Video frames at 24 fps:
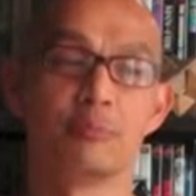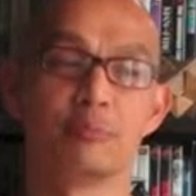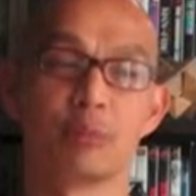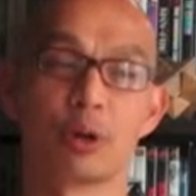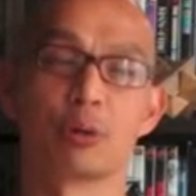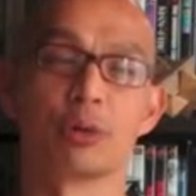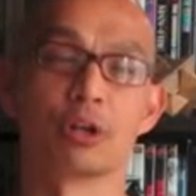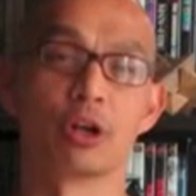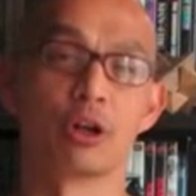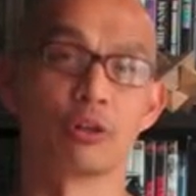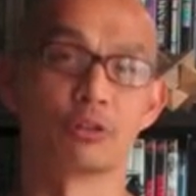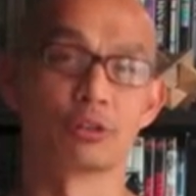
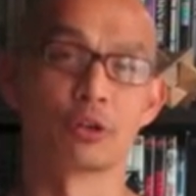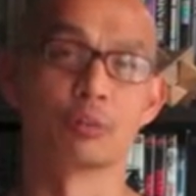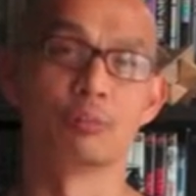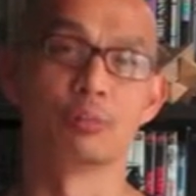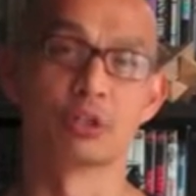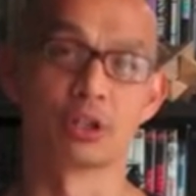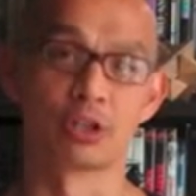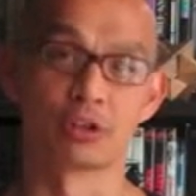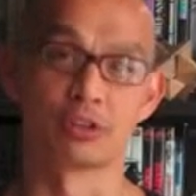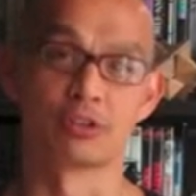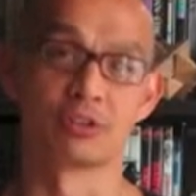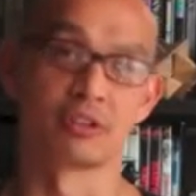but we also
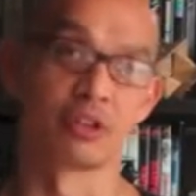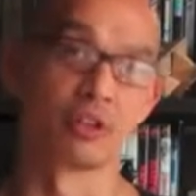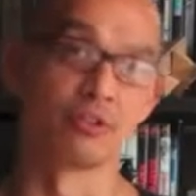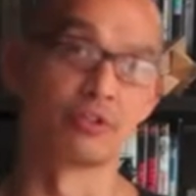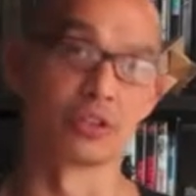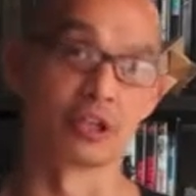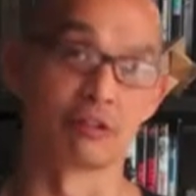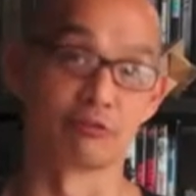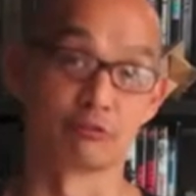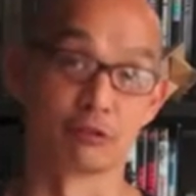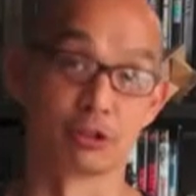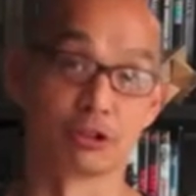put
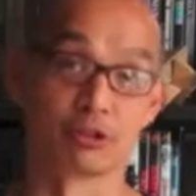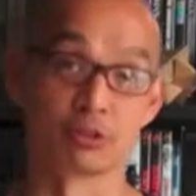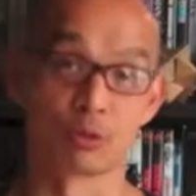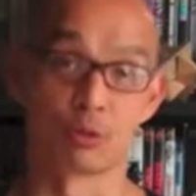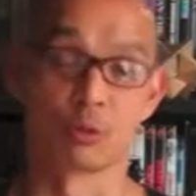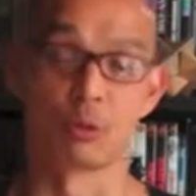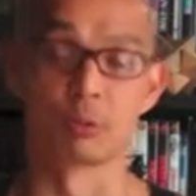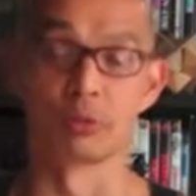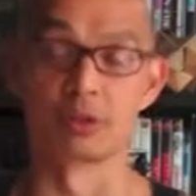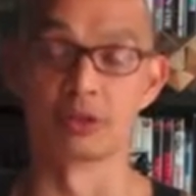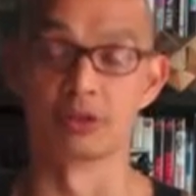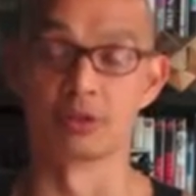ourselves at risk
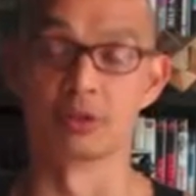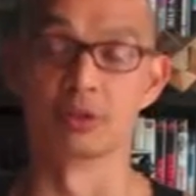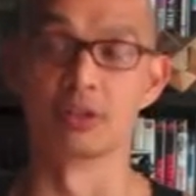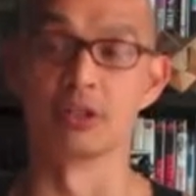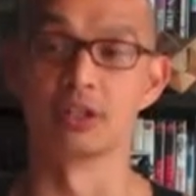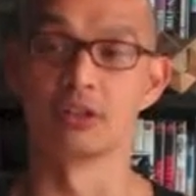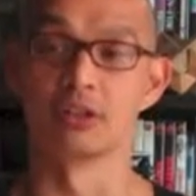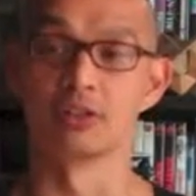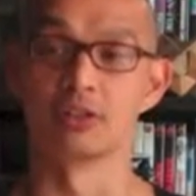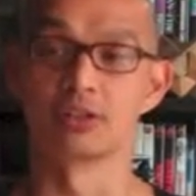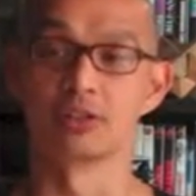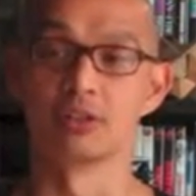when we do
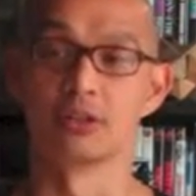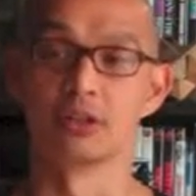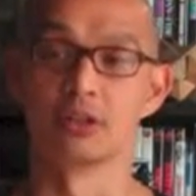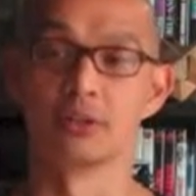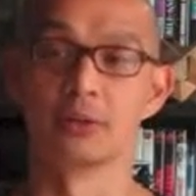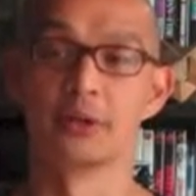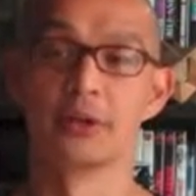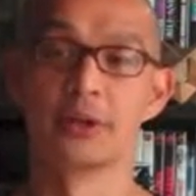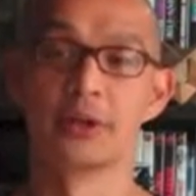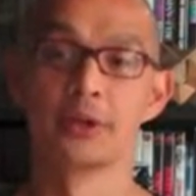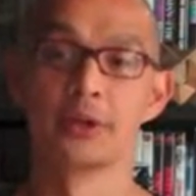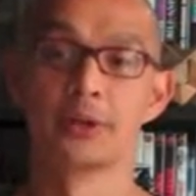it.
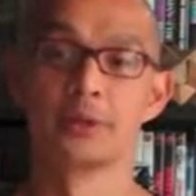So